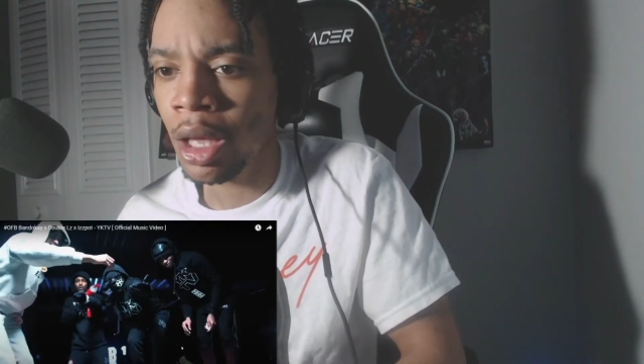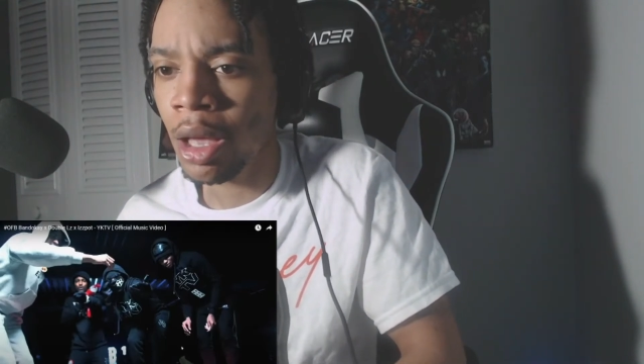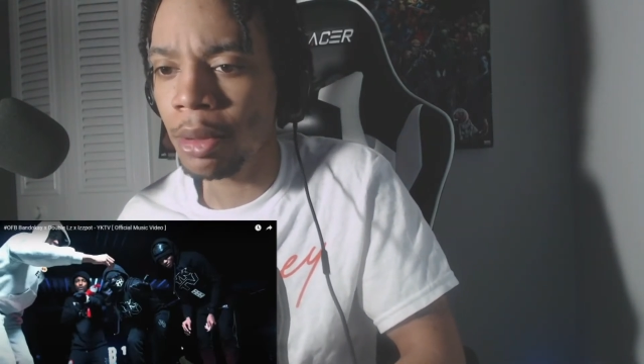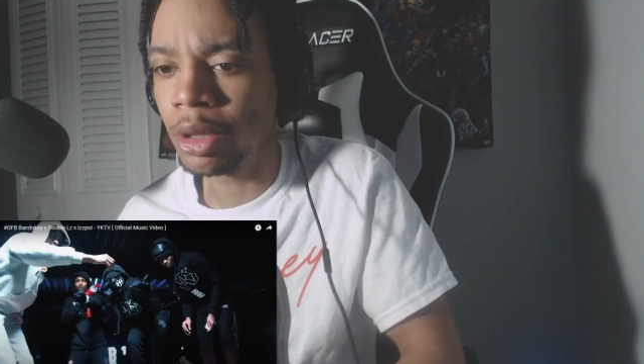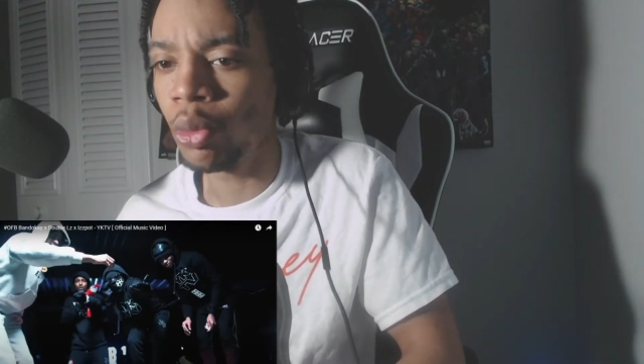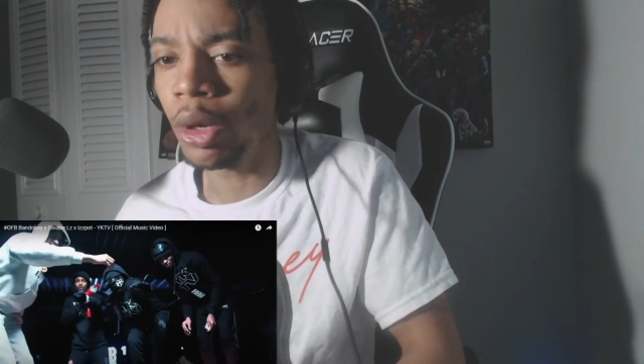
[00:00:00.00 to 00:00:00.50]

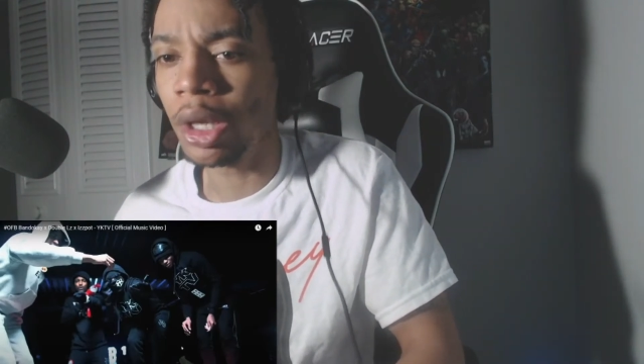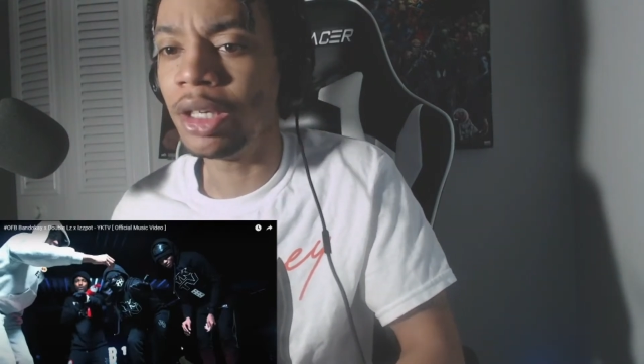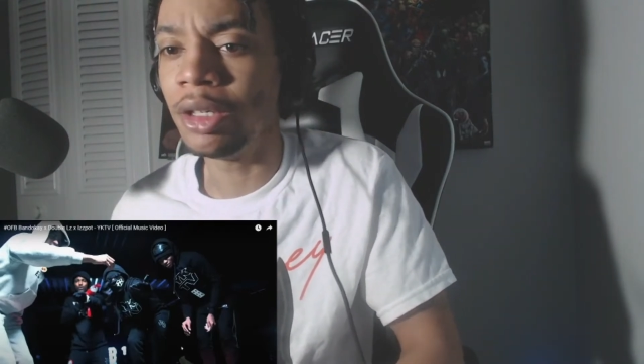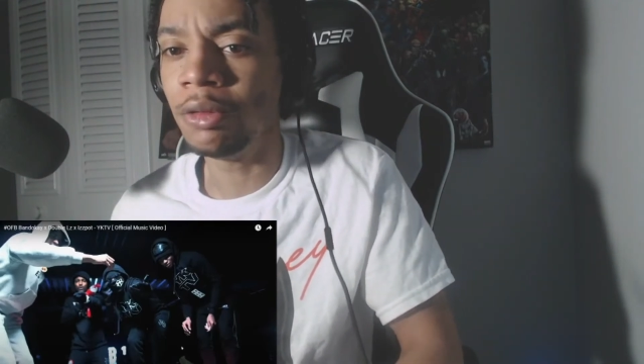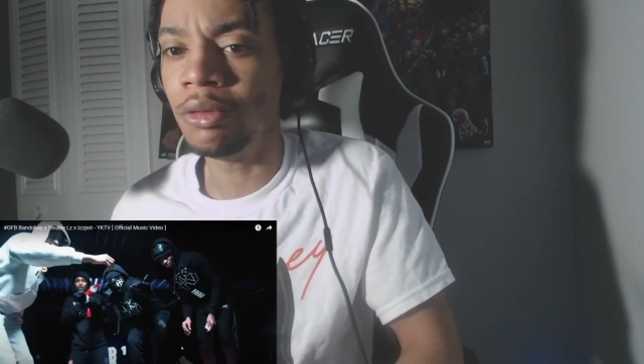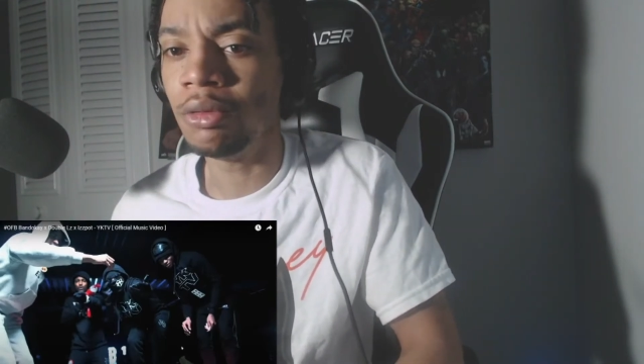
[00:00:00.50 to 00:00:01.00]
but the way
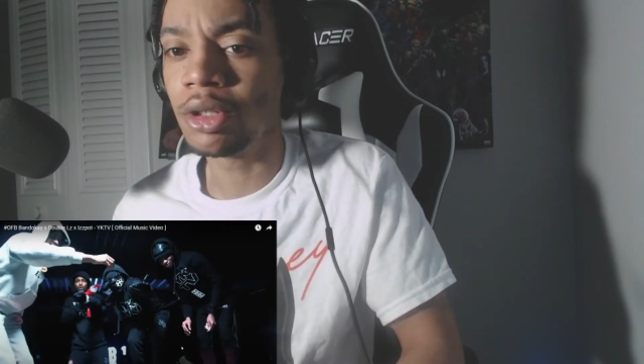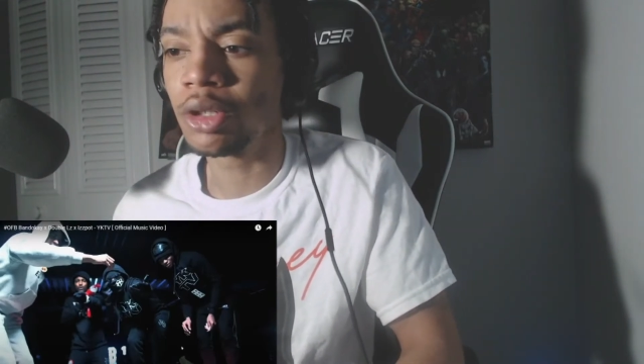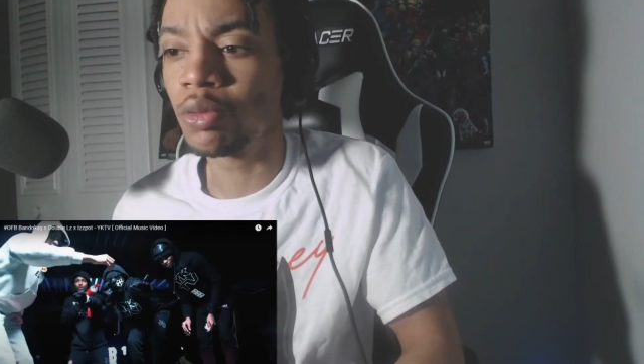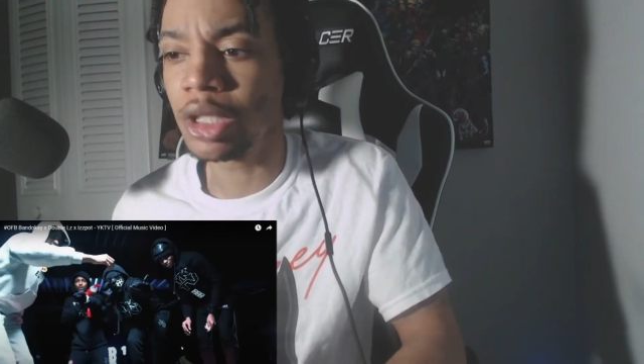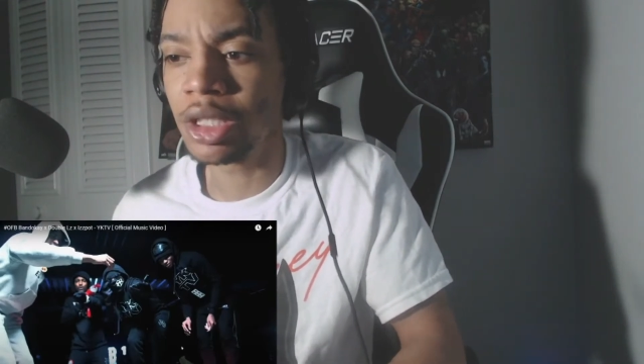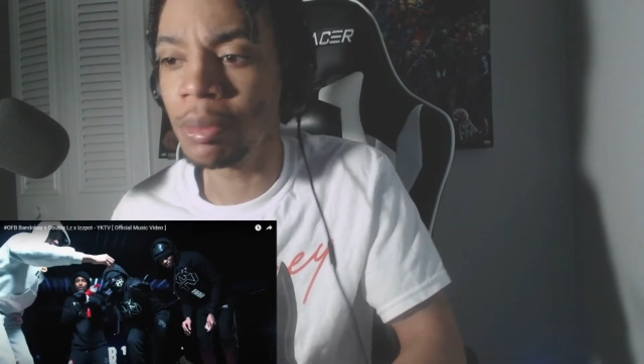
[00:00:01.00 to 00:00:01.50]
he
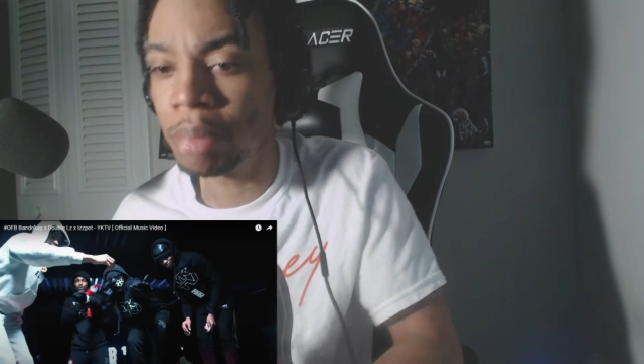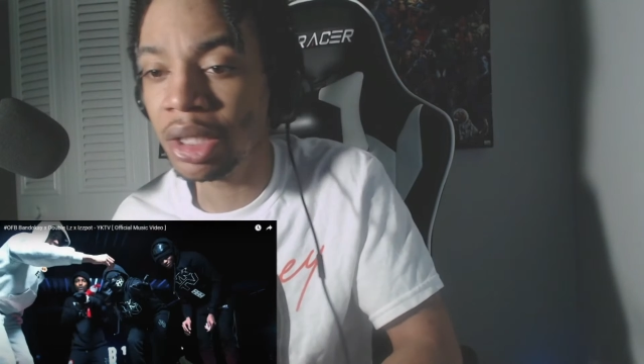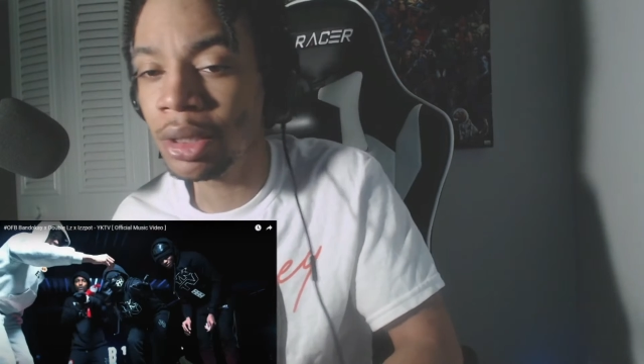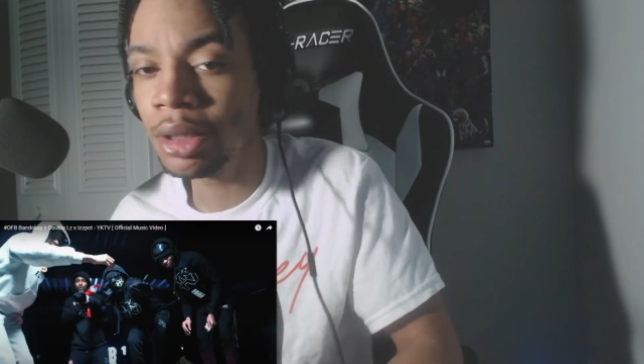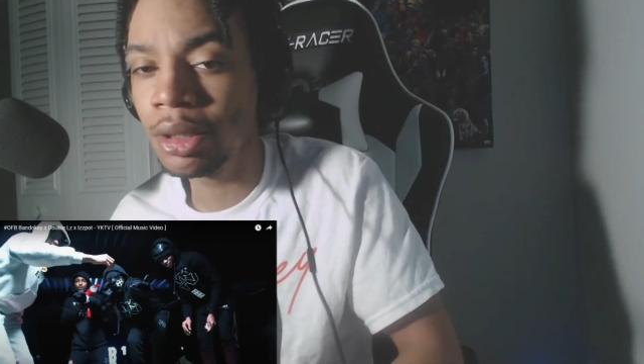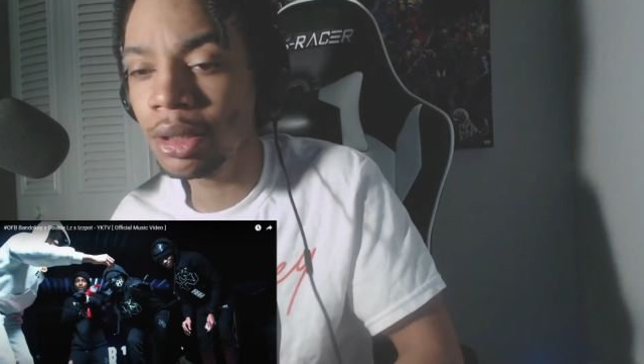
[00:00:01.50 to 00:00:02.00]
switched the beat